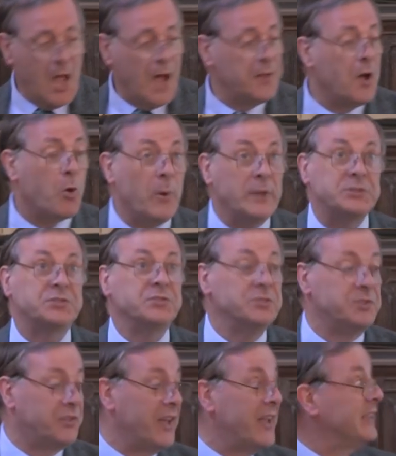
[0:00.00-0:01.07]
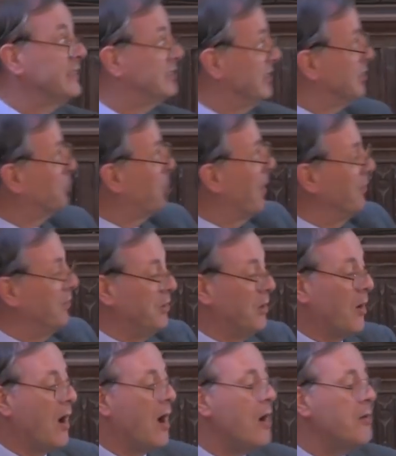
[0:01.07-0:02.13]
And our question today is this one, you
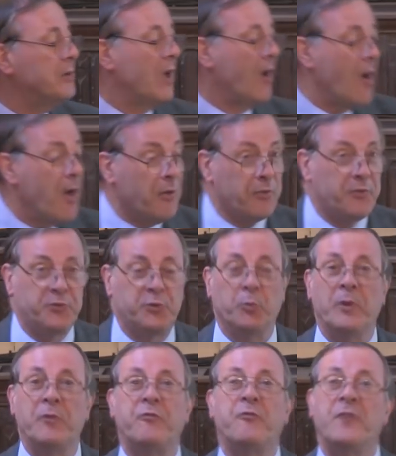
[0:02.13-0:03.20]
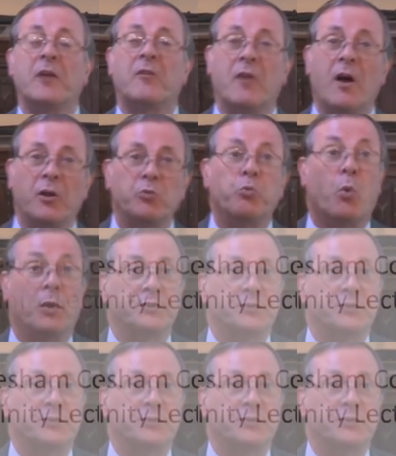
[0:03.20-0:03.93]
know, how on earth do we figure out